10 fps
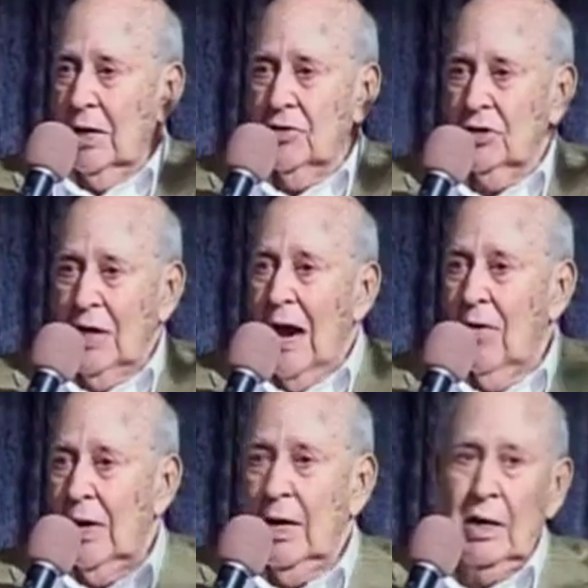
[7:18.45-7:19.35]
it's
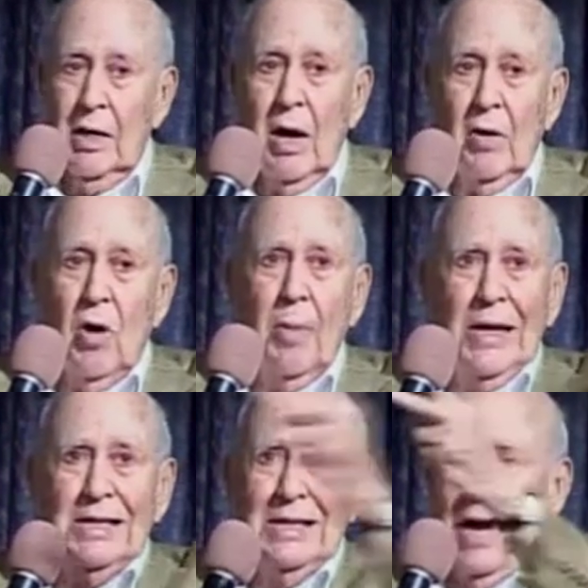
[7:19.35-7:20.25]
scary.
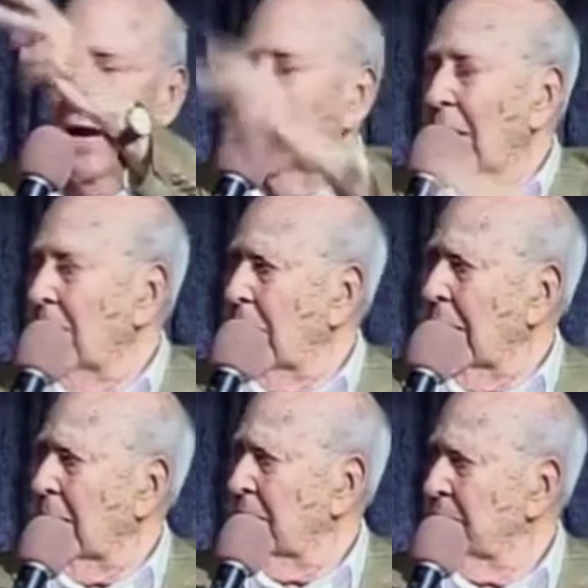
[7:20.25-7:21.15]
Nobody can count that money.